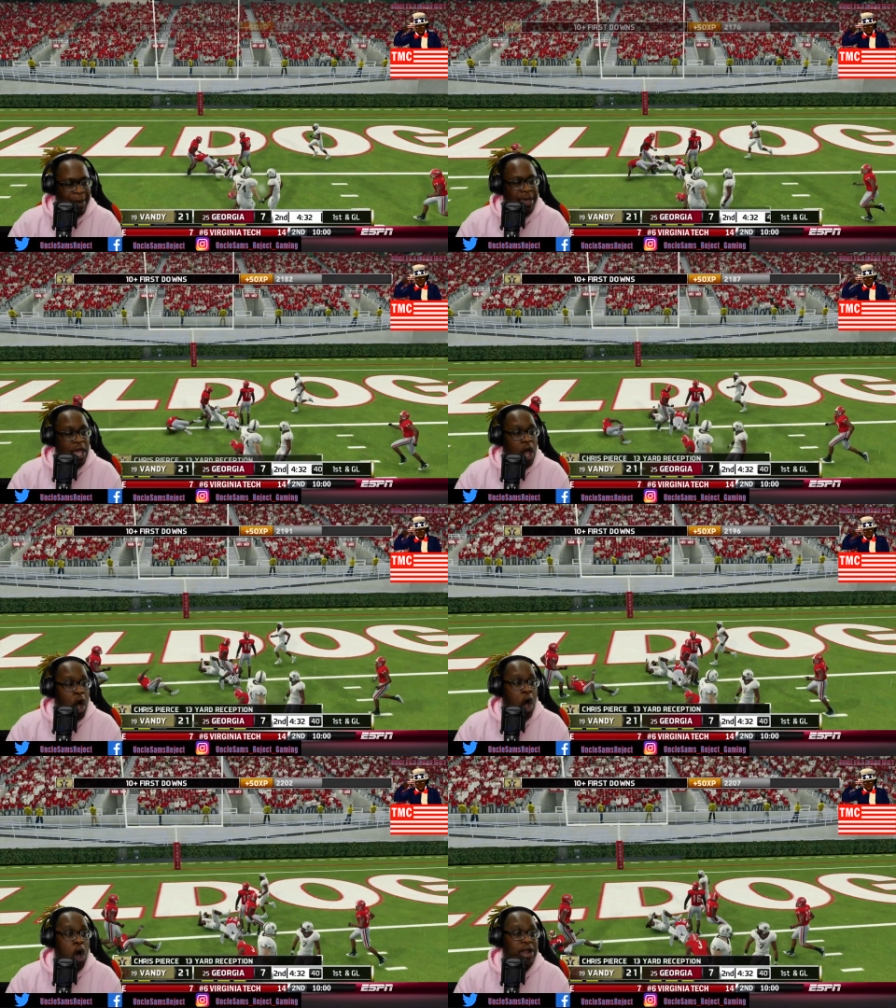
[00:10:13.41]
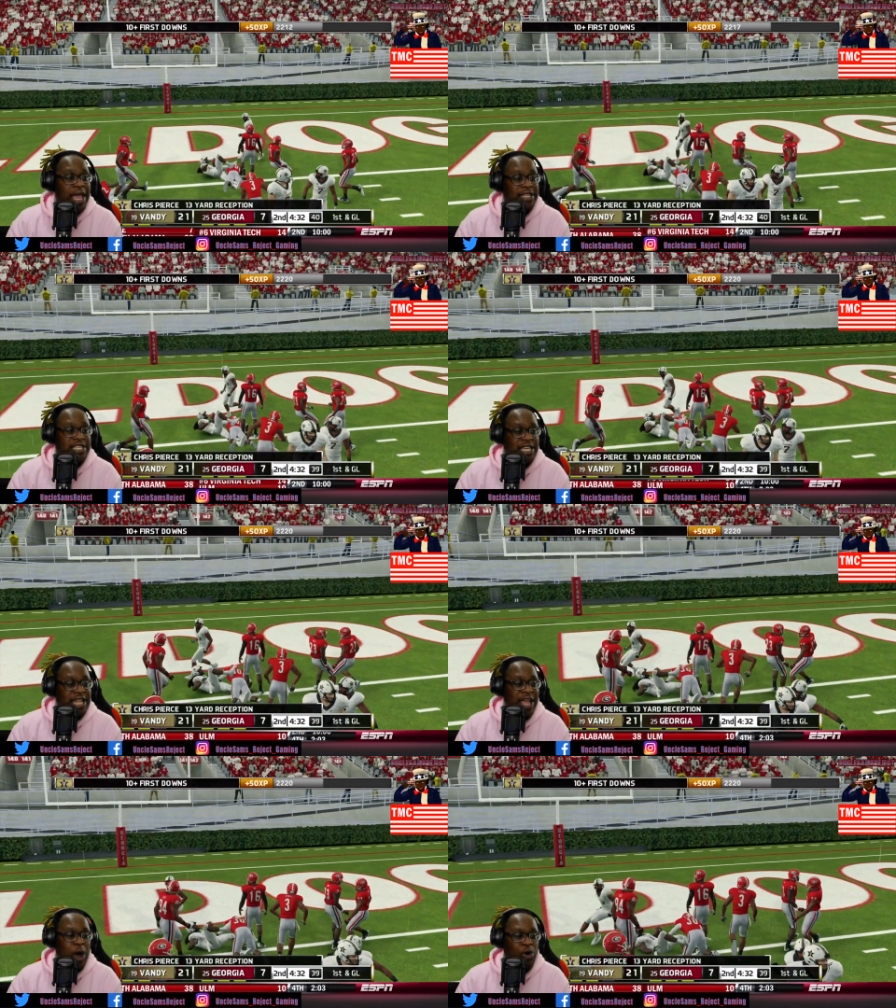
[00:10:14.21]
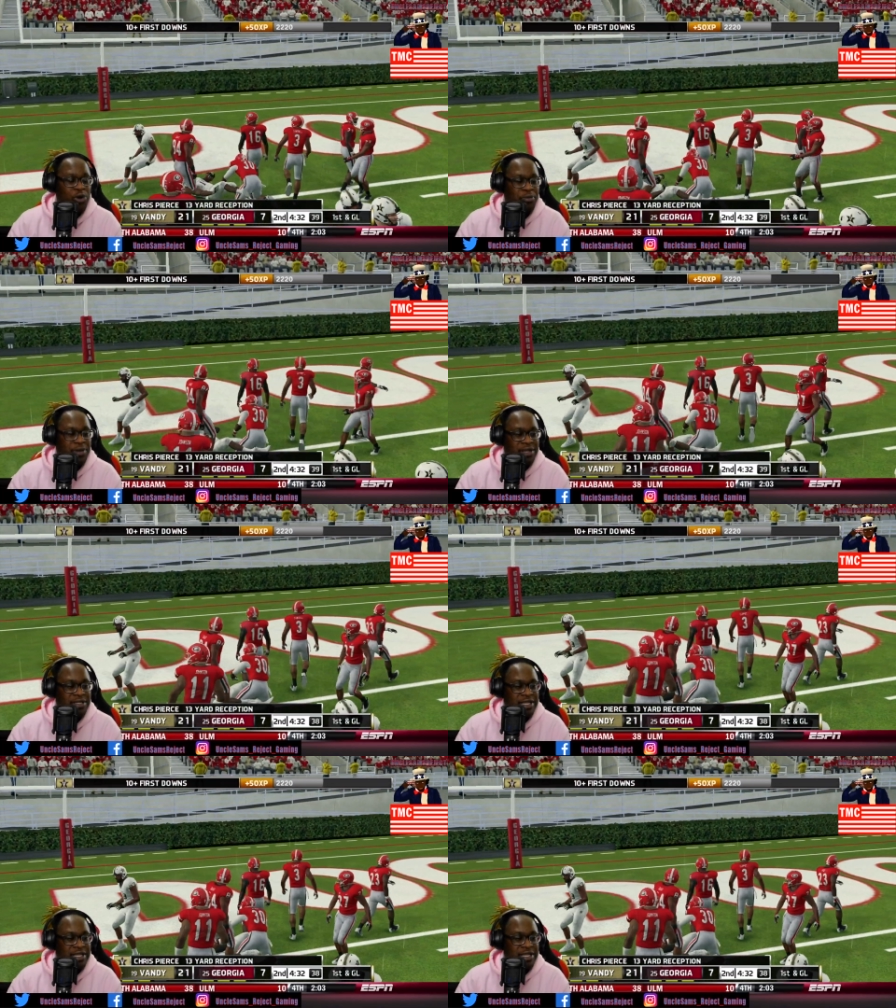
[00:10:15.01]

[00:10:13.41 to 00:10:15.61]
baby. Oh, they cheat. They hold him.